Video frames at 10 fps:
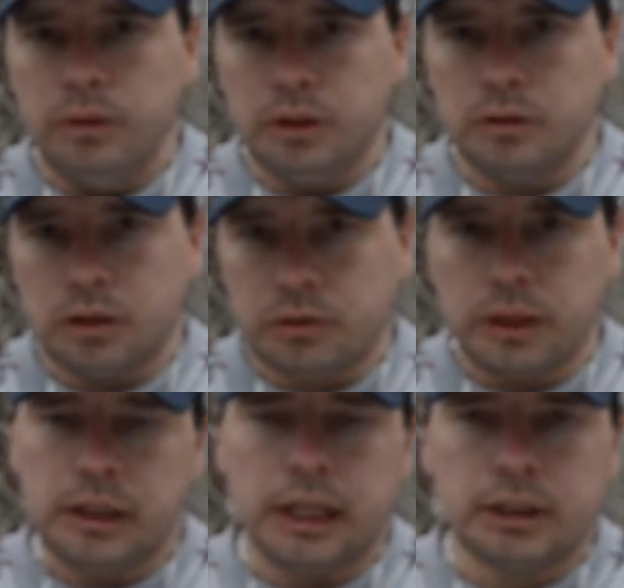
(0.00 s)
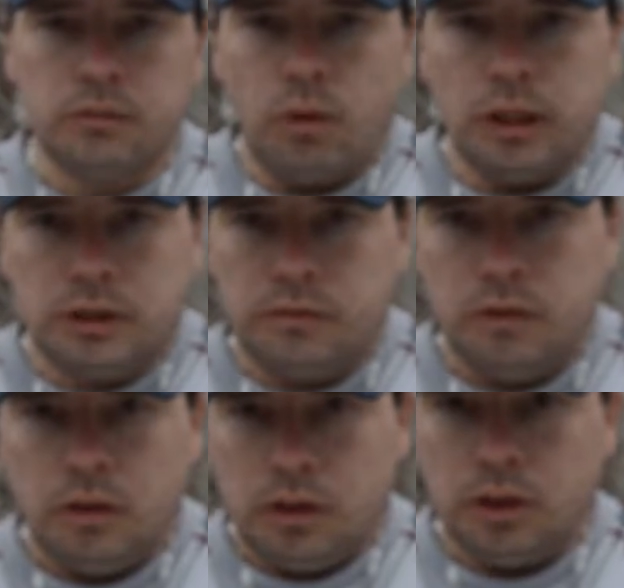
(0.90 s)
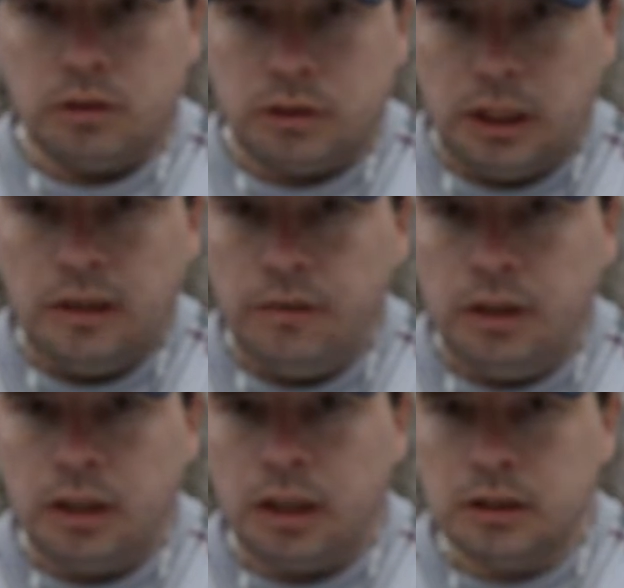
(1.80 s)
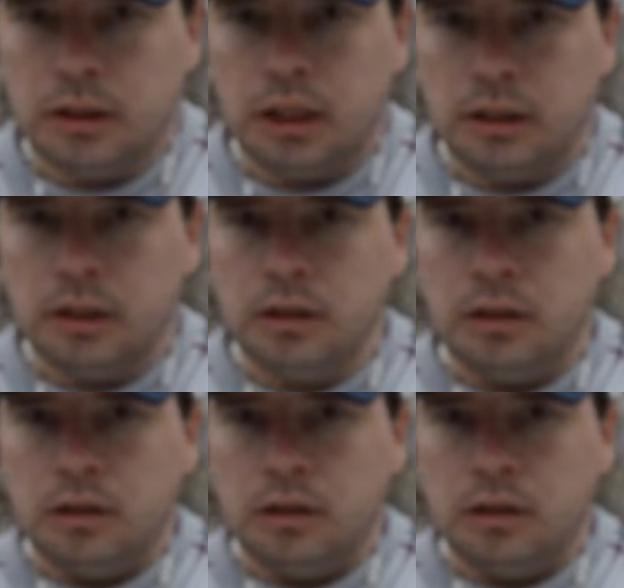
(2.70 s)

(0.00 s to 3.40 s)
you know, the screen you actually watch your TV on there,